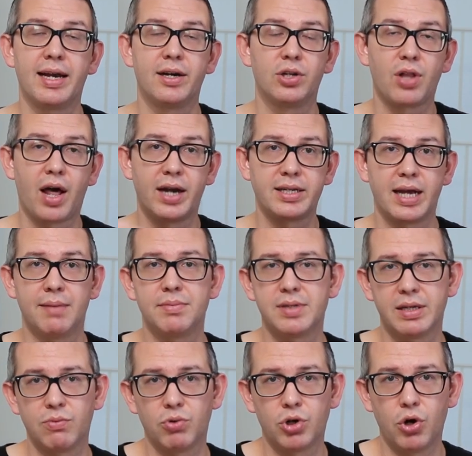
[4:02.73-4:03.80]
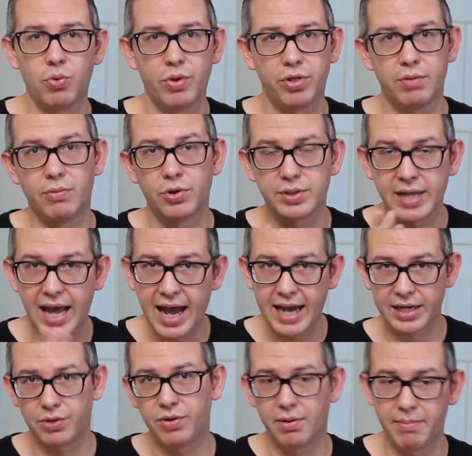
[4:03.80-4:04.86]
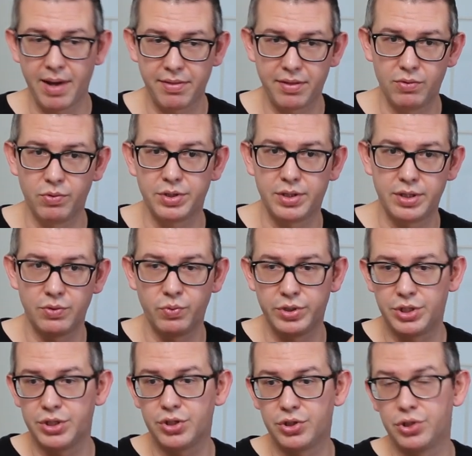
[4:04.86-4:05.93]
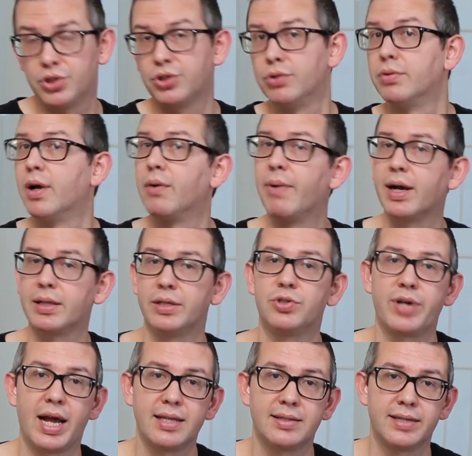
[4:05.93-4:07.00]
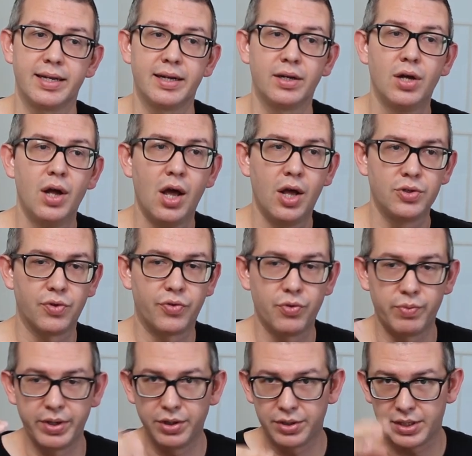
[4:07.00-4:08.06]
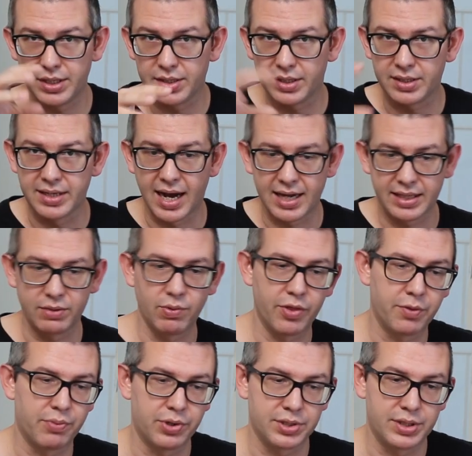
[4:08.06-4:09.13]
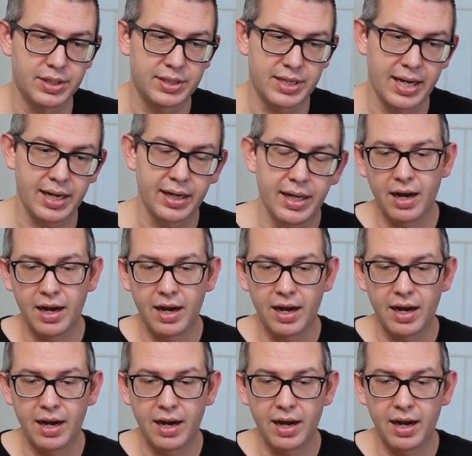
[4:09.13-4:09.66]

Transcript: And a lot of times they will go with the most accurate method, which is just to directly translate it so that the reader sees exactly what the person is saying.